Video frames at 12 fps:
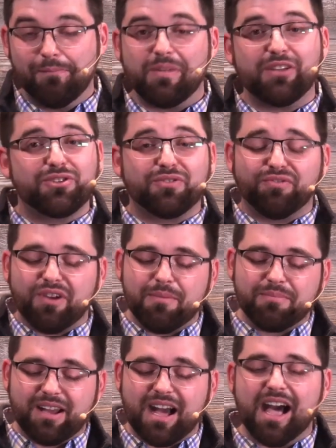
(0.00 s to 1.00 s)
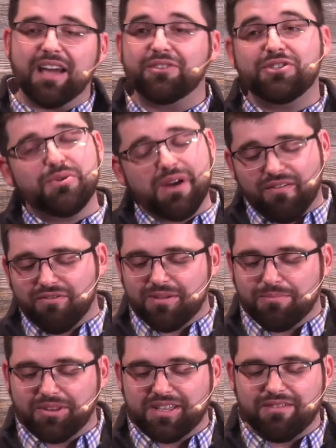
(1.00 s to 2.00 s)
It's from God to every
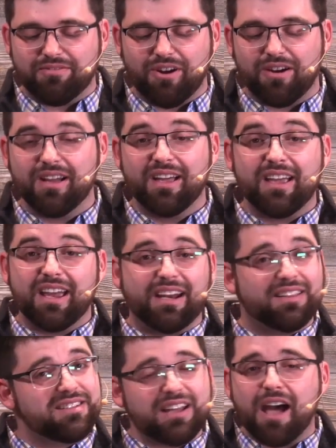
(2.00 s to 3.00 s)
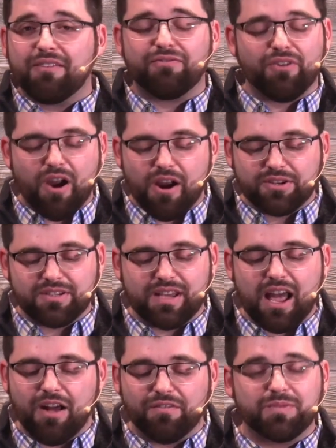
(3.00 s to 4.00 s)
believer, and it's not for
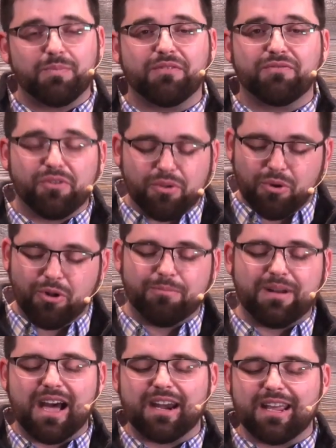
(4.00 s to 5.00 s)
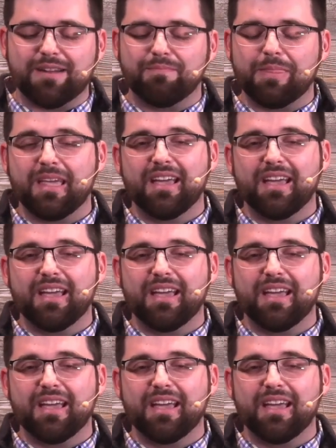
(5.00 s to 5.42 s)
ourselves, but for the whole body.